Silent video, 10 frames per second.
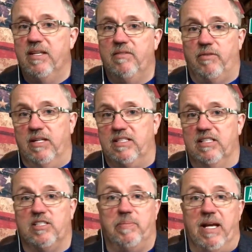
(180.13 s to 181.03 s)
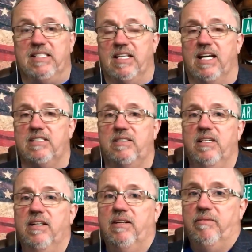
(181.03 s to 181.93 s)
For instance, SpaceX,
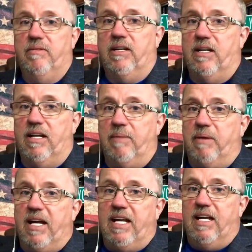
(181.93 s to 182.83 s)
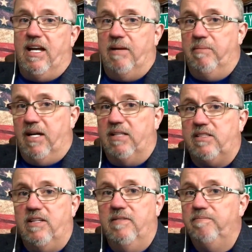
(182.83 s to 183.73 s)
uh, led by Elon
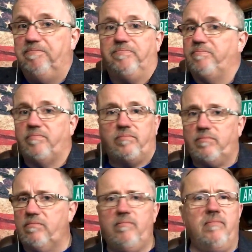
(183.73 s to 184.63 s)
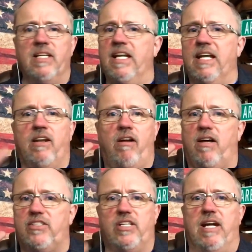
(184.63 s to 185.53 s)
Musk, can
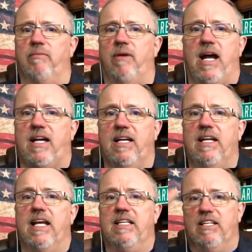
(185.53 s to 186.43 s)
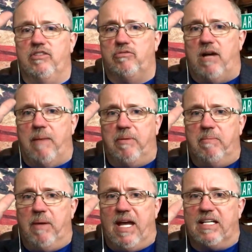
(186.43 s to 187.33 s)
launch a rocket and then drop it
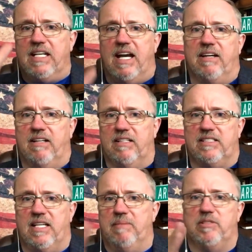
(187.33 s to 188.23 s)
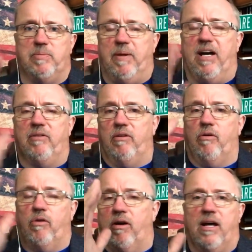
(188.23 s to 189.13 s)
back down on the same spot or,
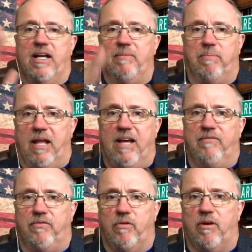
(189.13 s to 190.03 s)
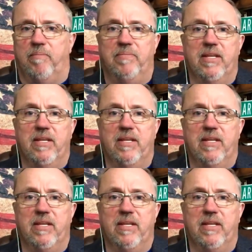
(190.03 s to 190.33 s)
or on a platform.